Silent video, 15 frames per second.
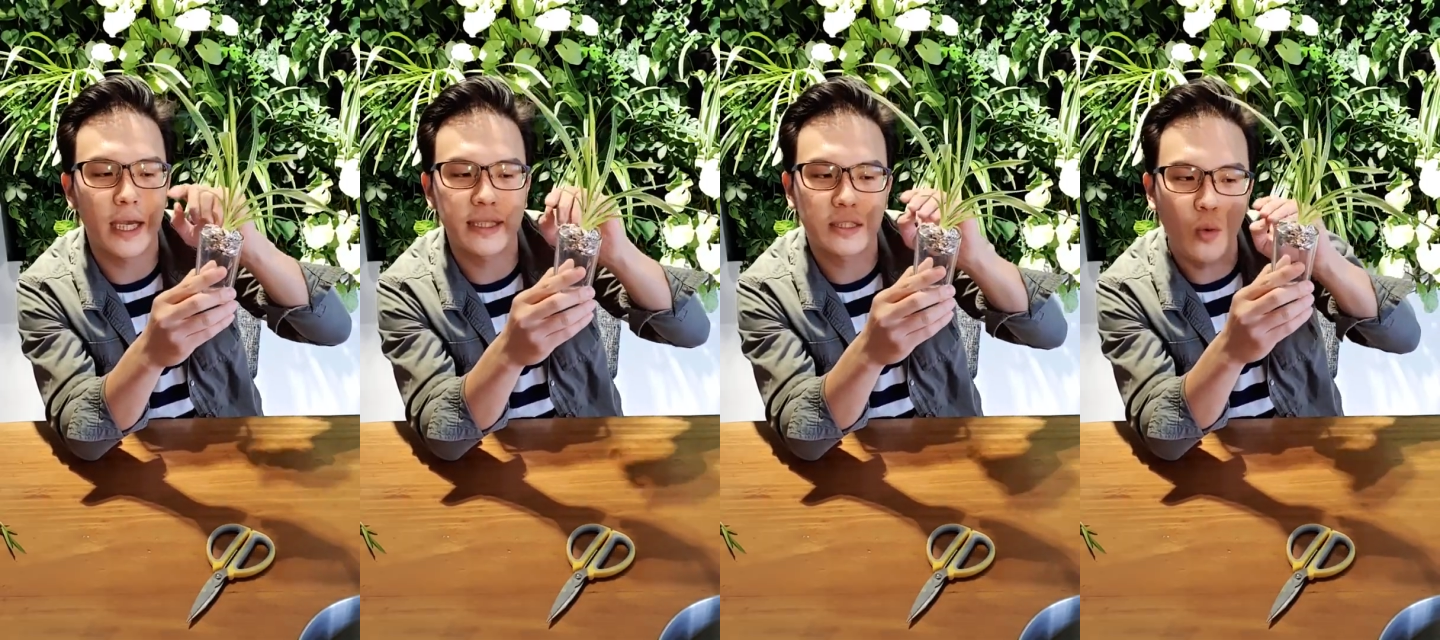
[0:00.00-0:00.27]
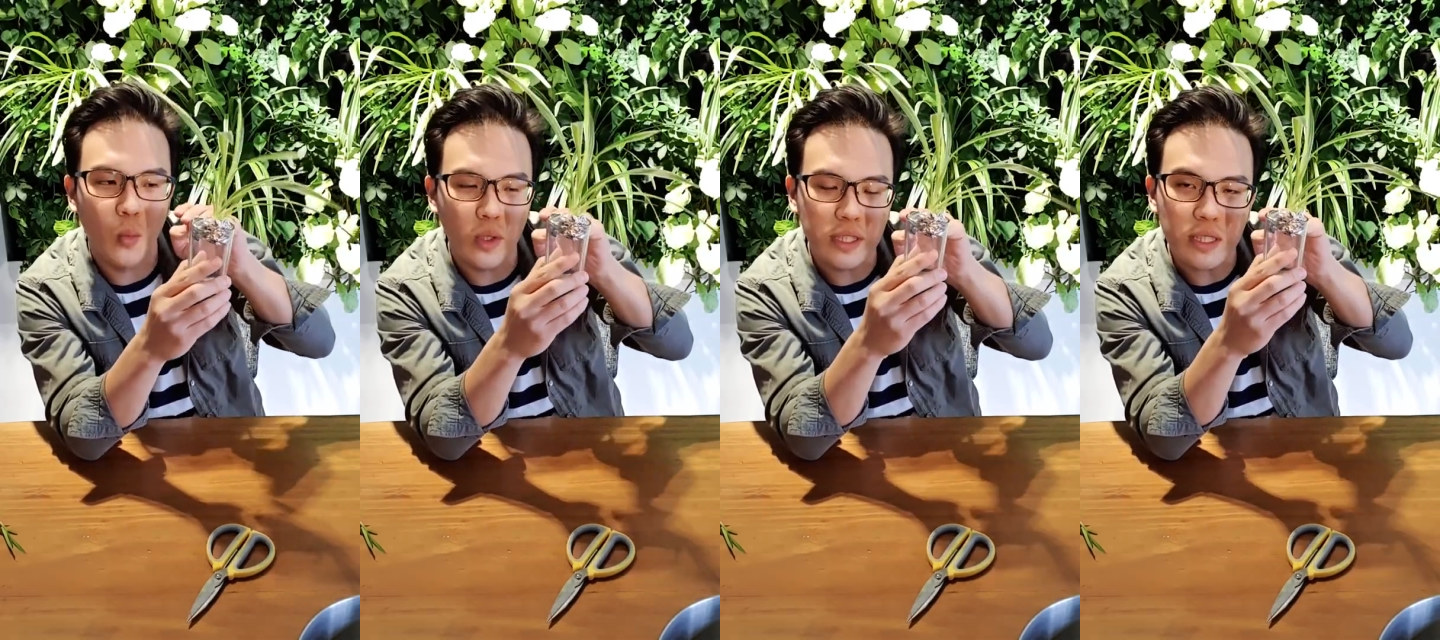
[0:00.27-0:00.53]
As the
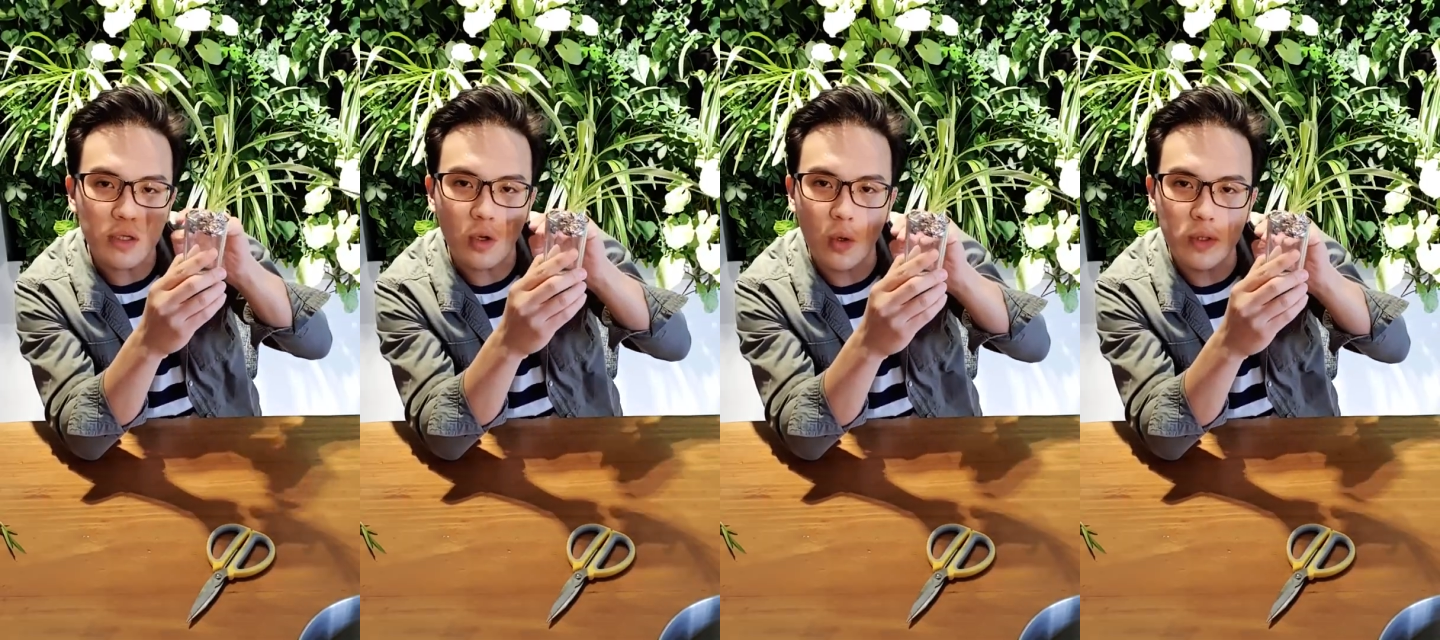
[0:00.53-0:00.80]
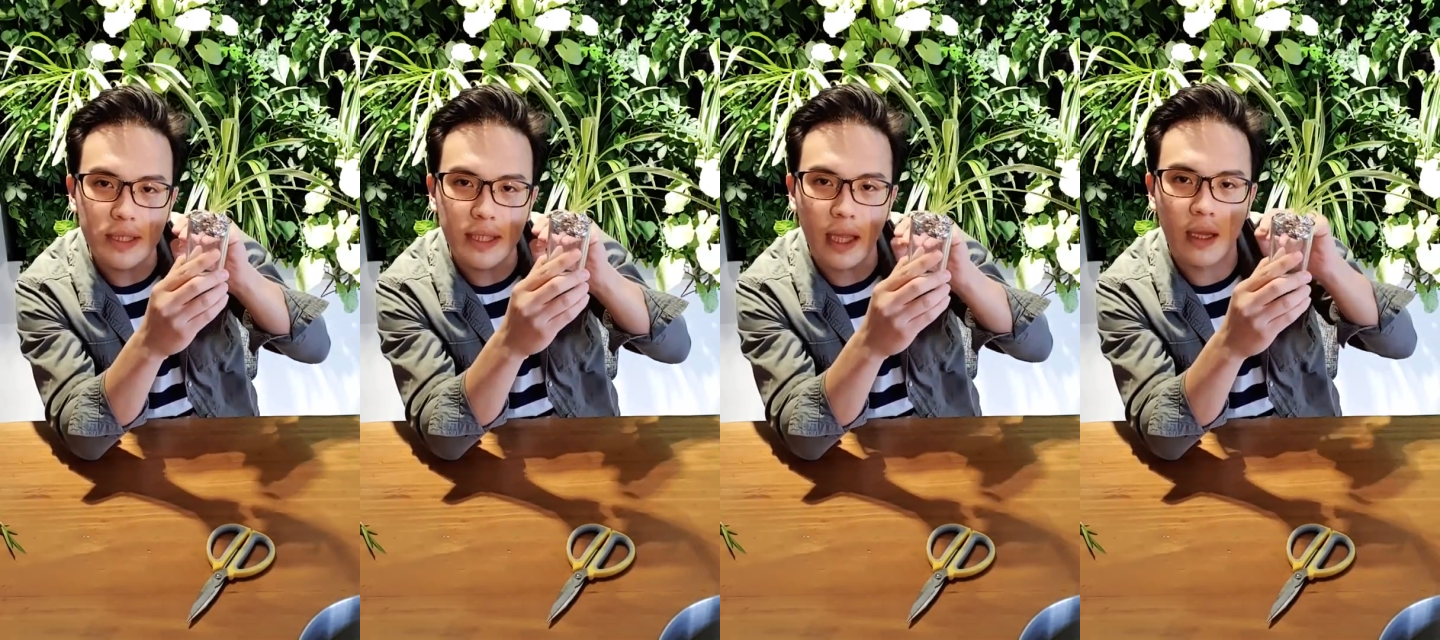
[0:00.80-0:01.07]
water
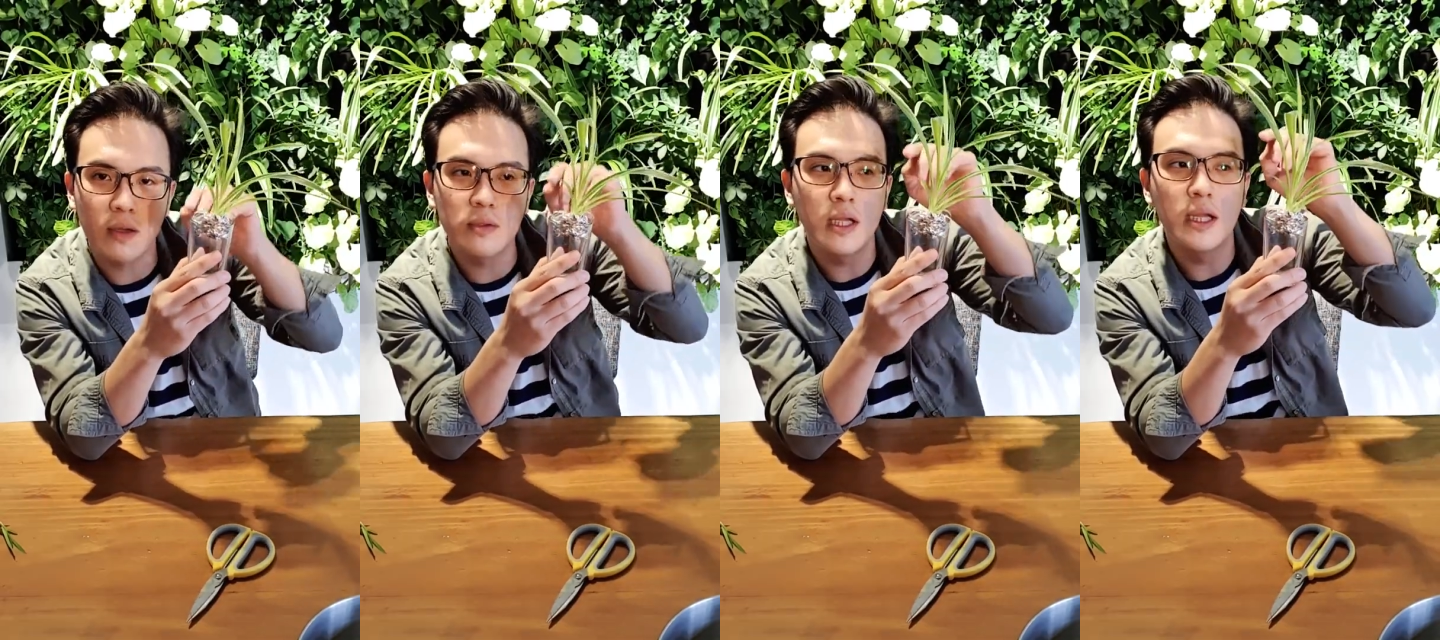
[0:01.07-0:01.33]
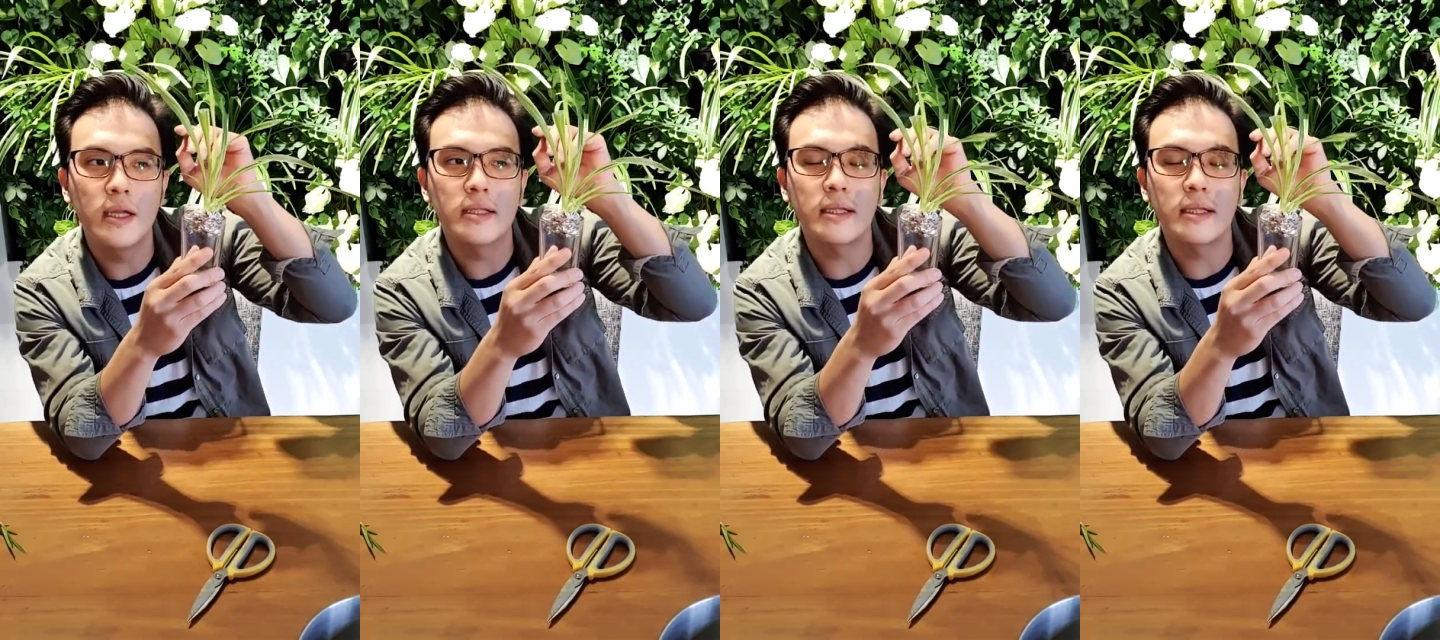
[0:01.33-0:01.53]
goes down,